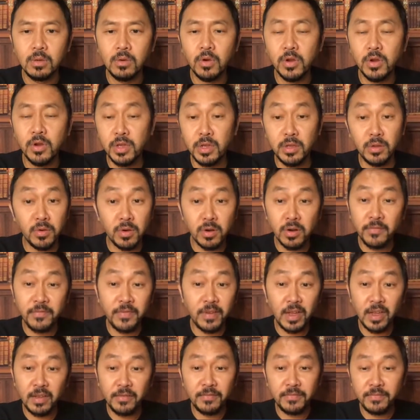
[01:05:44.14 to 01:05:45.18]
Or you can order
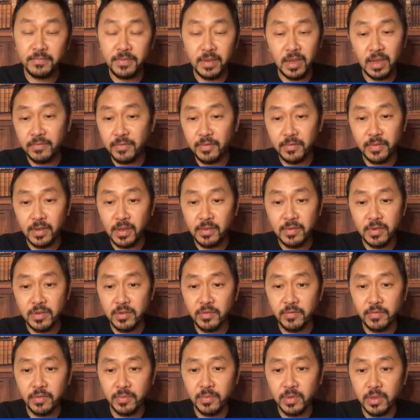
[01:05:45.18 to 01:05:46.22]
five for
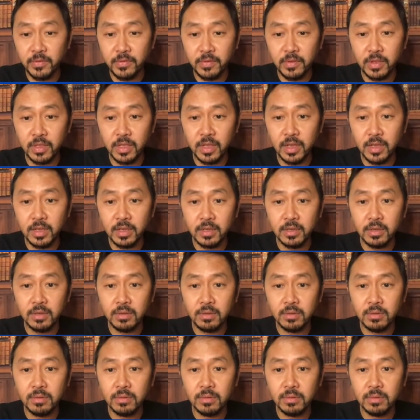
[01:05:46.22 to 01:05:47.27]
$500 from me if you like,
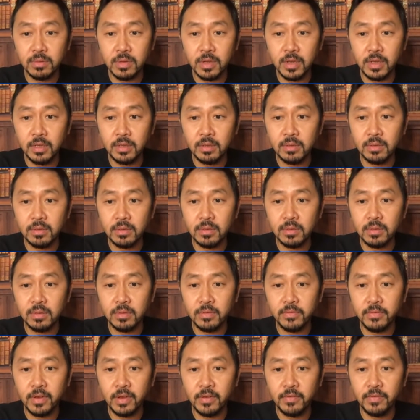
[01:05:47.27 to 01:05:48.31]
right?
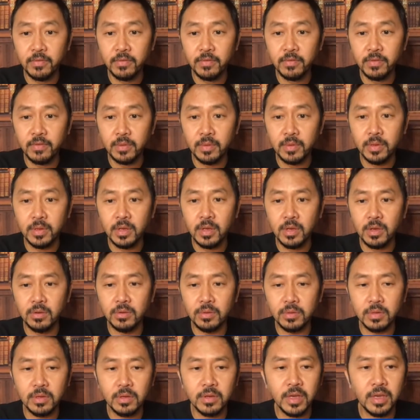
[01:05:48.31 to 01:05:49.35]
Five for five.
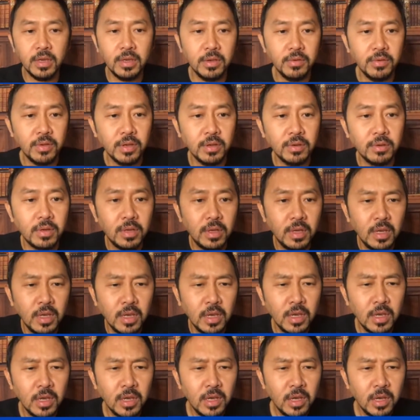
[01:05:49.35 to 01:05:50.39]
Oh, okay, here we go.
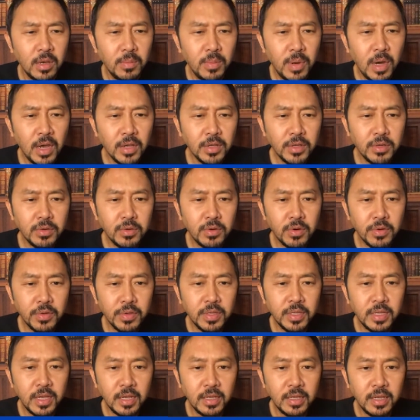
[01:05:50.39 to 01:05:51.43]
Postural
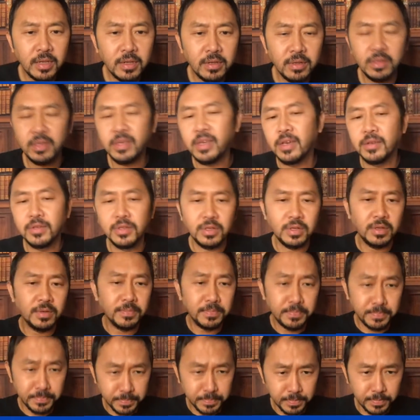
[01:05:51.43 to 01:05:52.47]
orthostatic, yeah, sure.